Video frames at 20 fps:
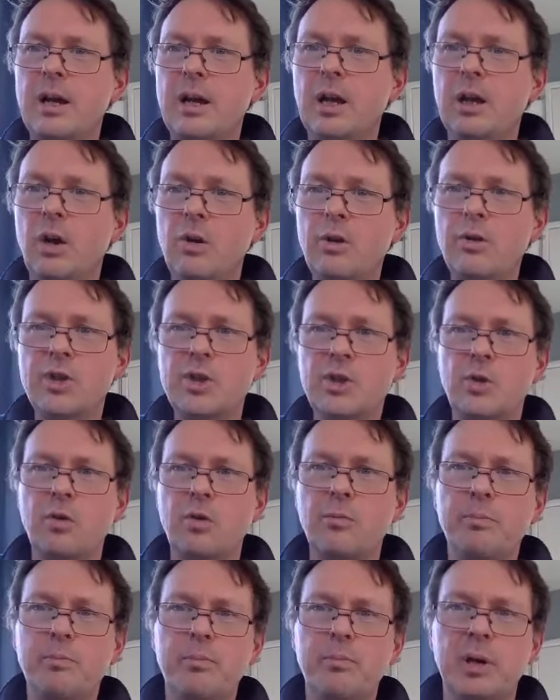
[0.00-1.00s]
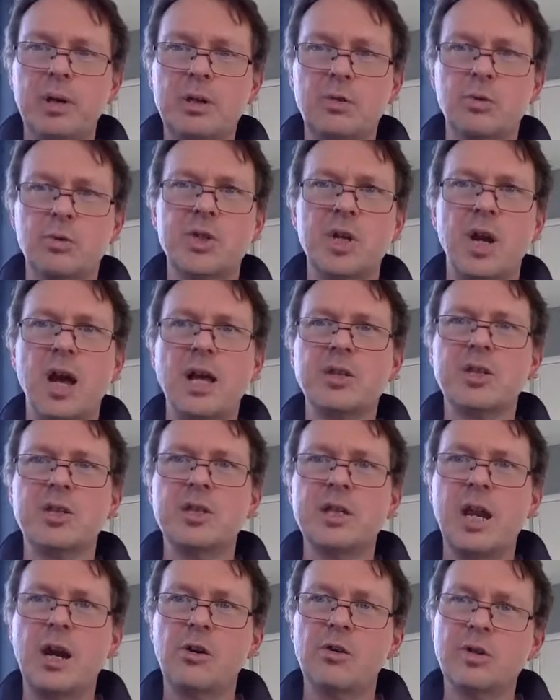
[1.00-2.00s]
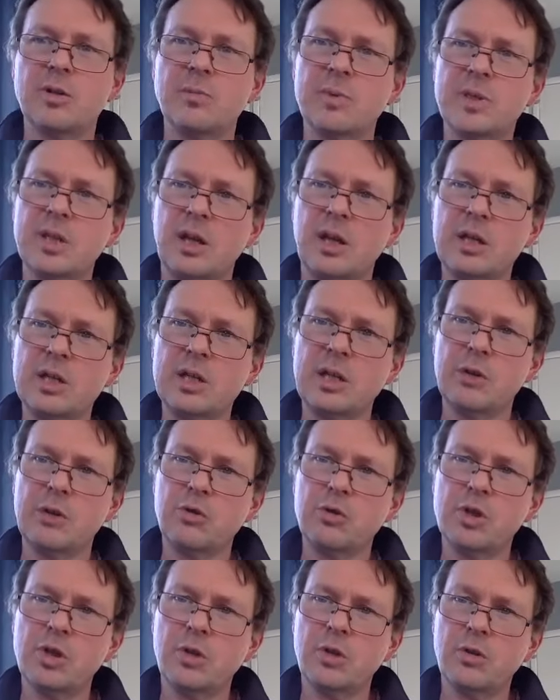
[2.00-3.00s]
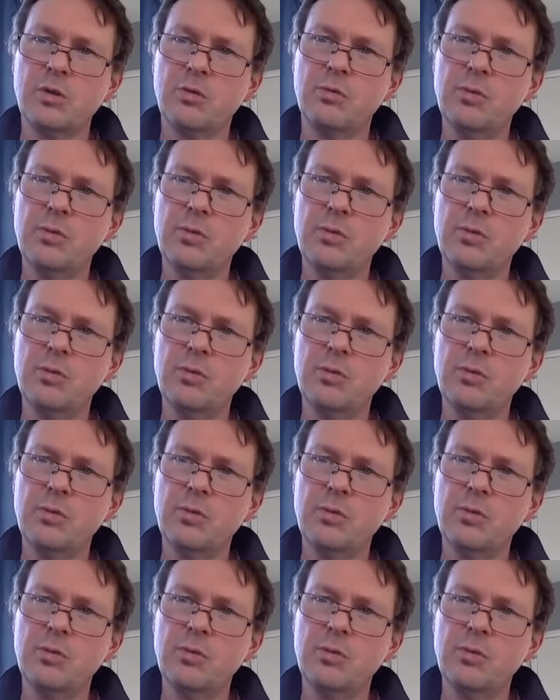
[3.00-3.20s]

a lot of the sort of political science and terrorism studies literature that